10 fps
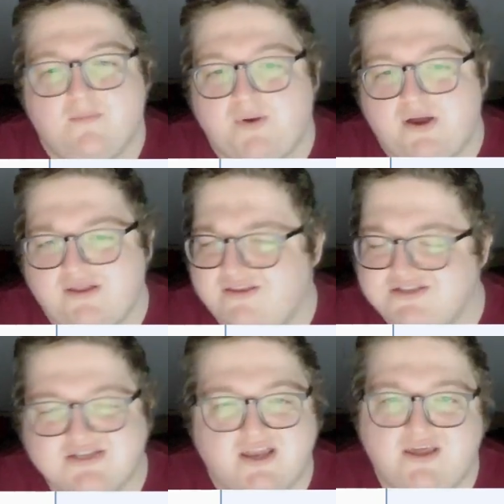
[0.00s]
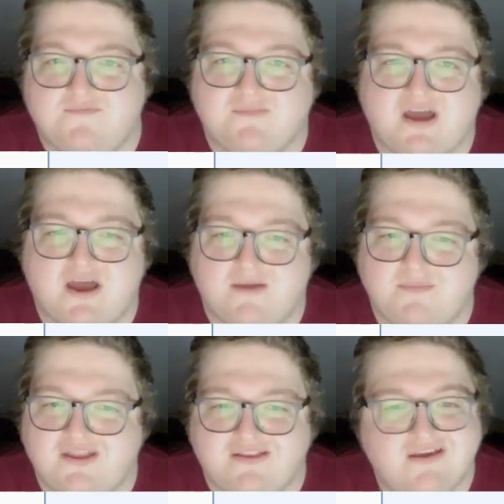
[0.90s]
But you just got to give him time.
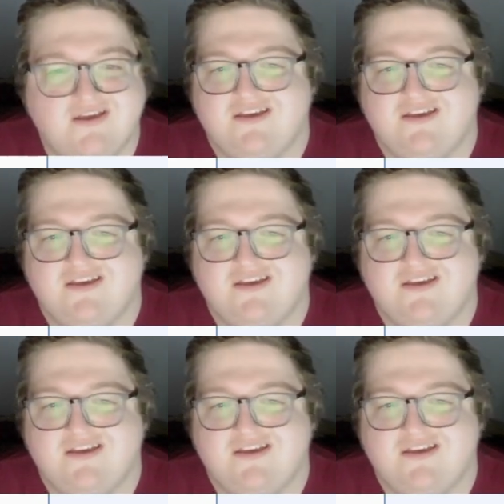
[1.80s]
And,